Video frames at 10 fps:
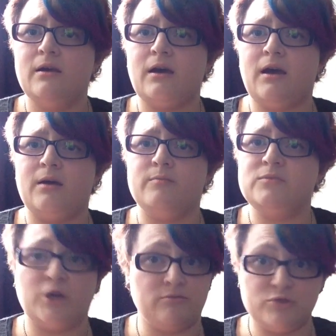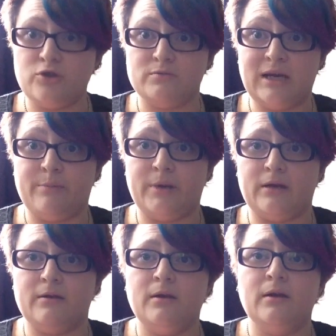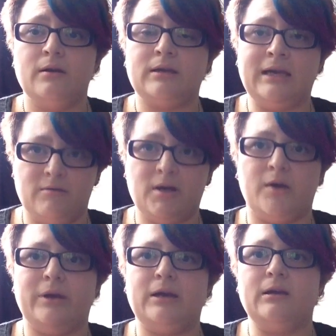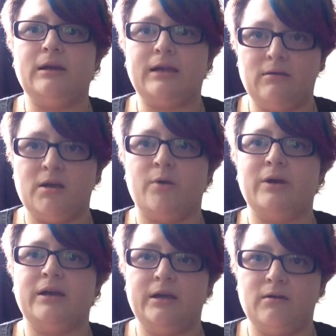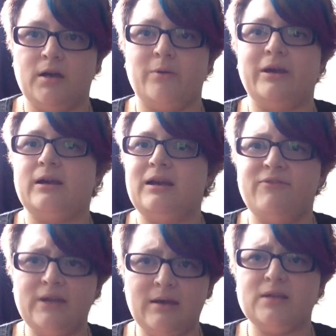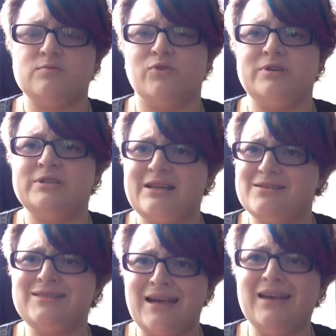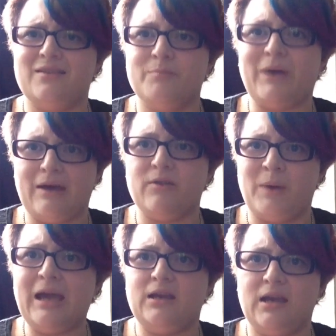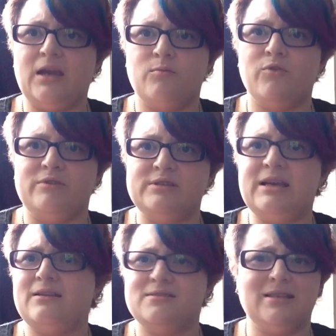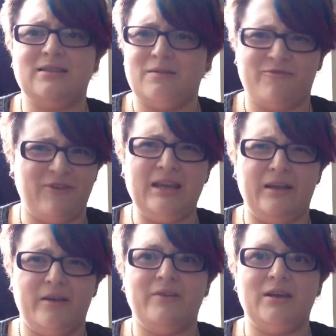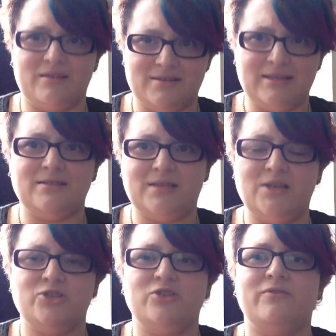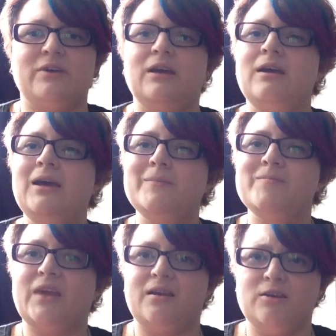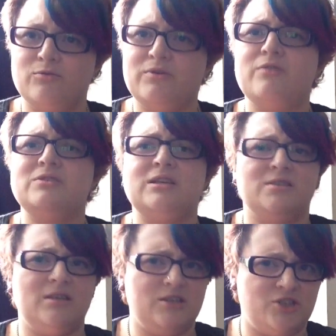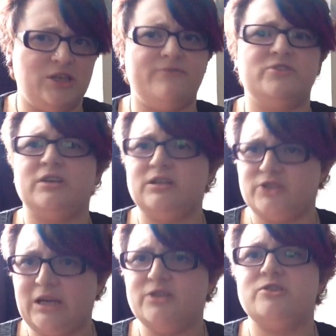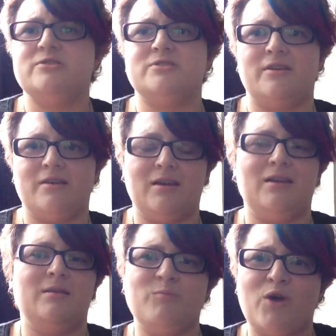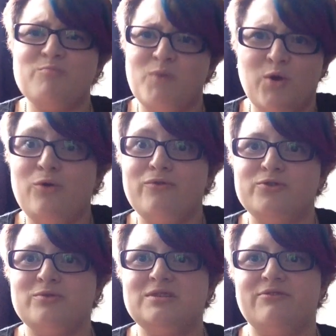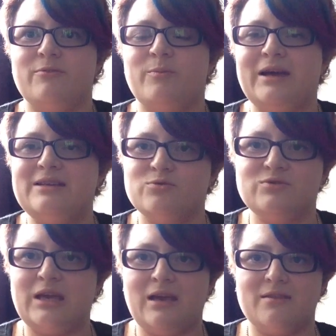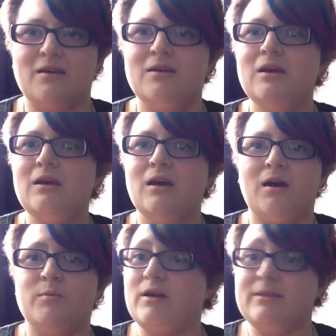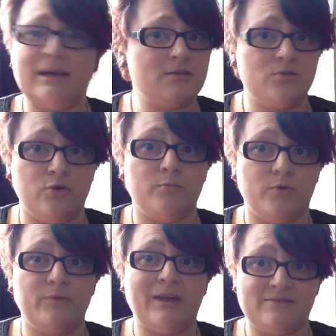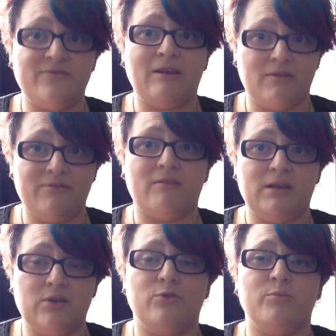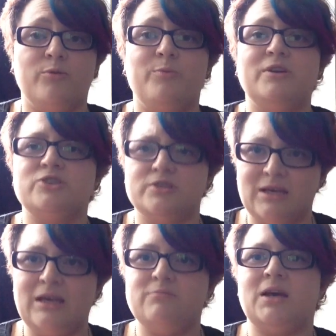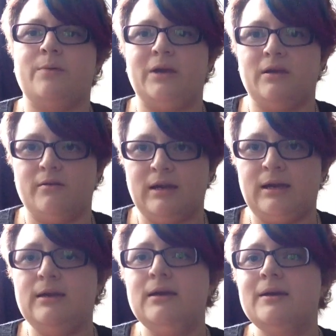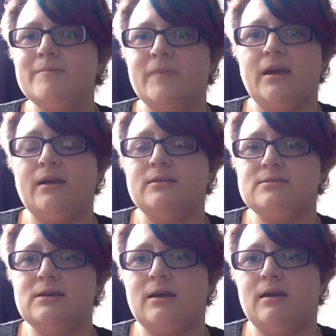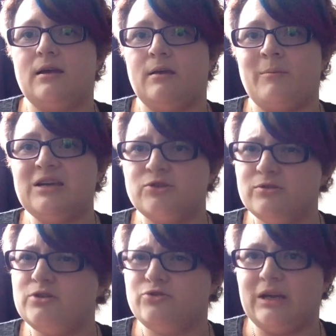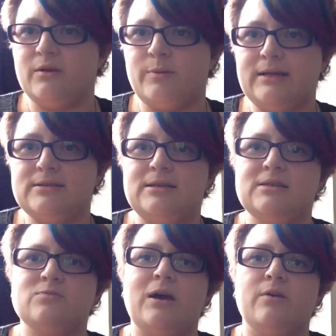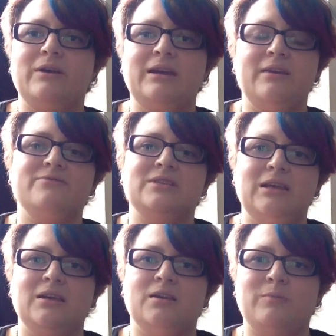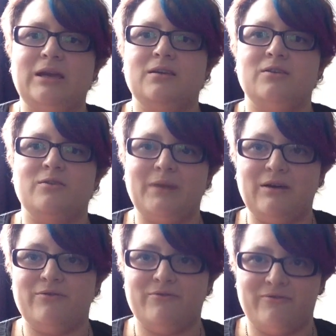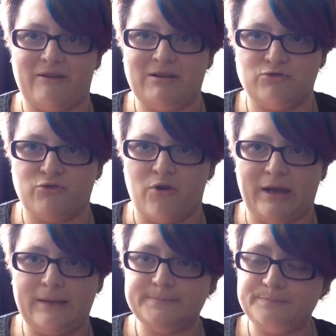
don't stop tapping. Keep going, keep going, keep going. And if it gets more intense, say about the pain getting more intense and the feeling of it and the sensation of it, and you'll notice that it shifts and it changes, and it might move to a different place altogether. And that's normal, that's very, very normal, but just keep tapping, okay? And make sure you drink plenty as well. EFT can make the mouth very dry,